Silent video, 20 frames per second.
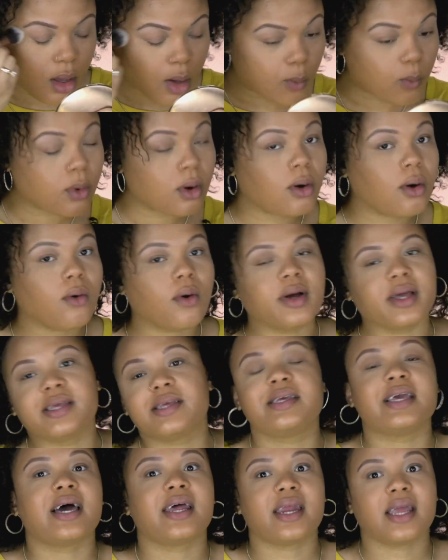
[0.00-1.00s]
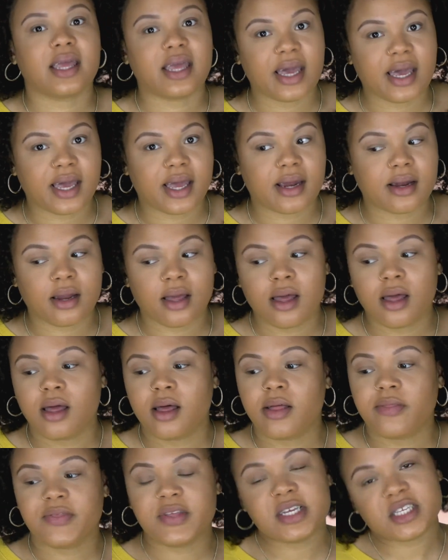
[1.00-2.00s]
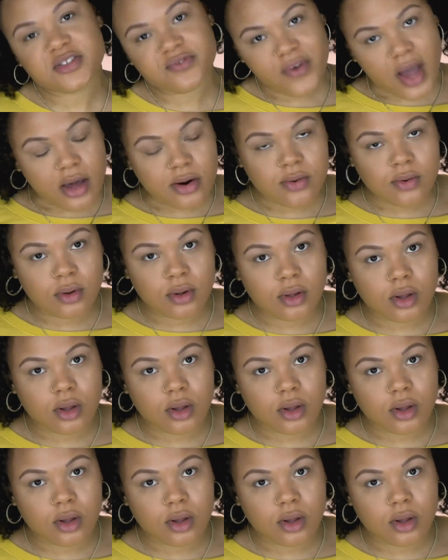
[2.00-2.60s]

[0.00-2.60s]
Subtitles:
Well, yet again, these federal